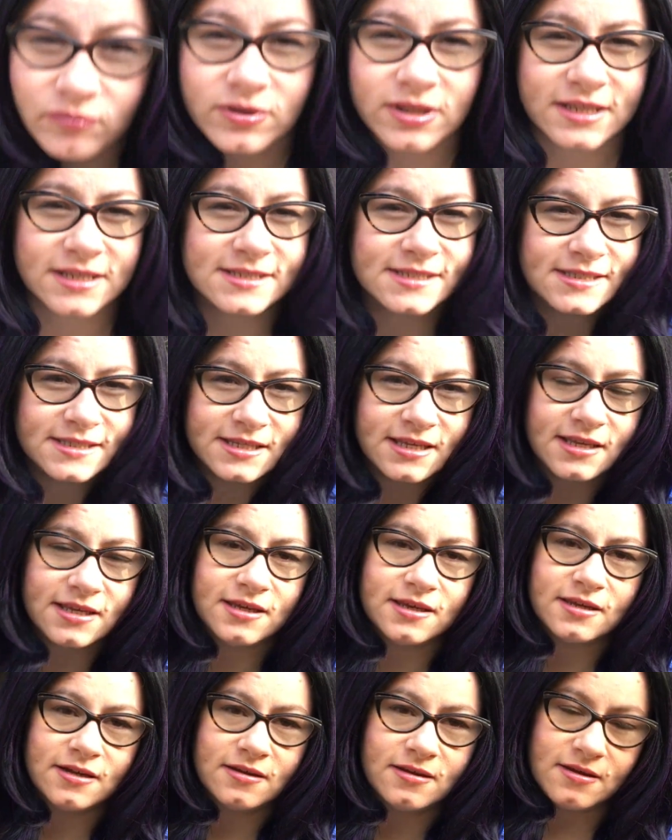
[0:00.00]
really
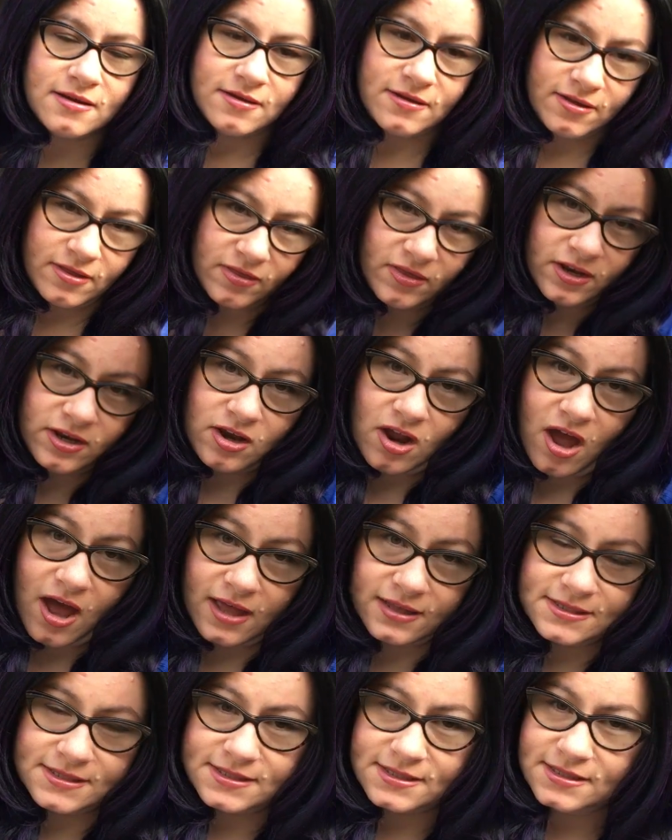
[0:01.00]
see the
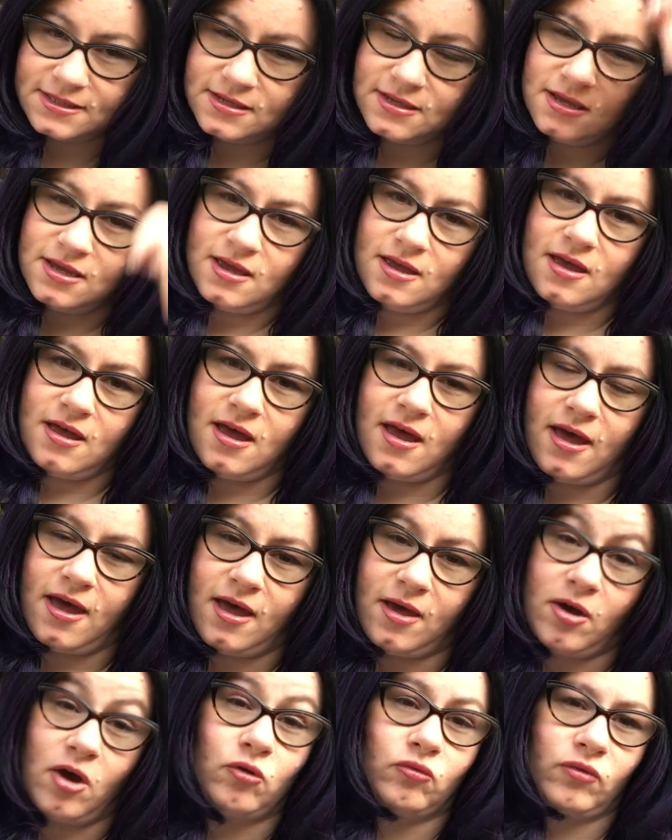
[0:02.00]
knots
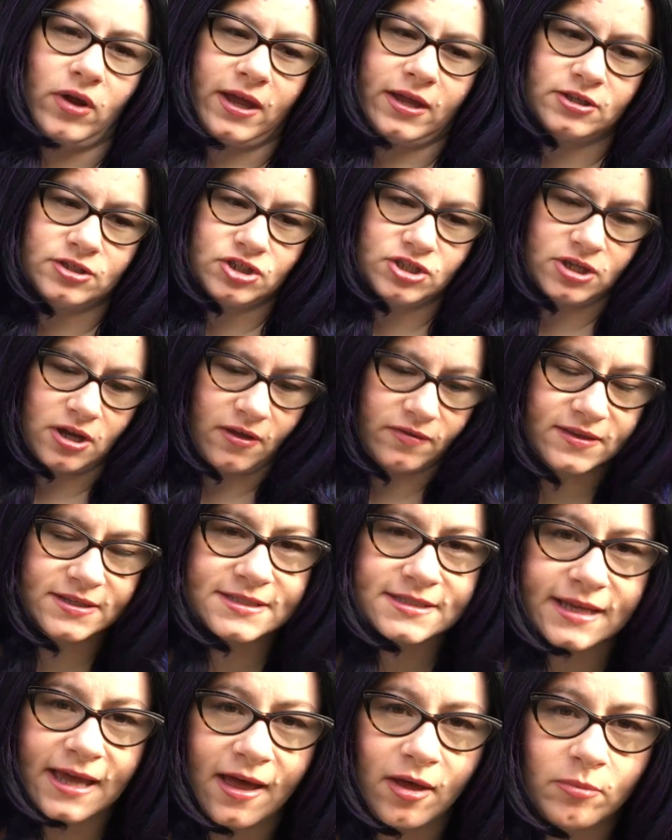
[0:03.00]
arranged on the
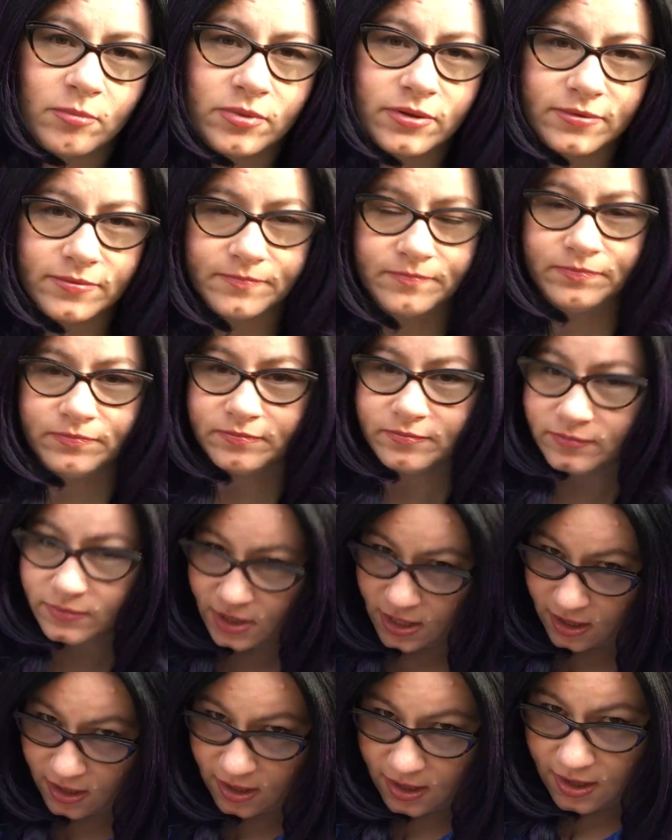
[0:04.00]
scalp.
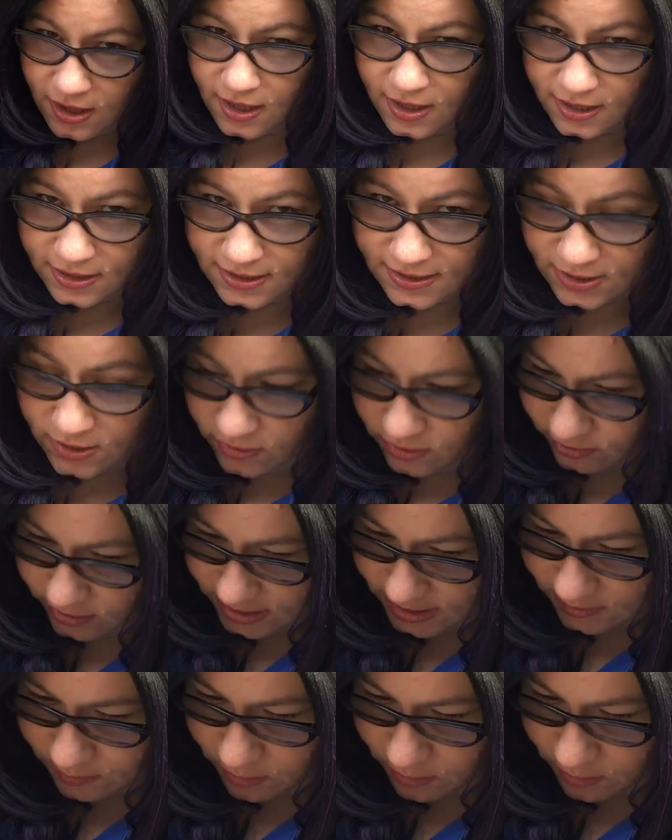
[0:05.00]
So there is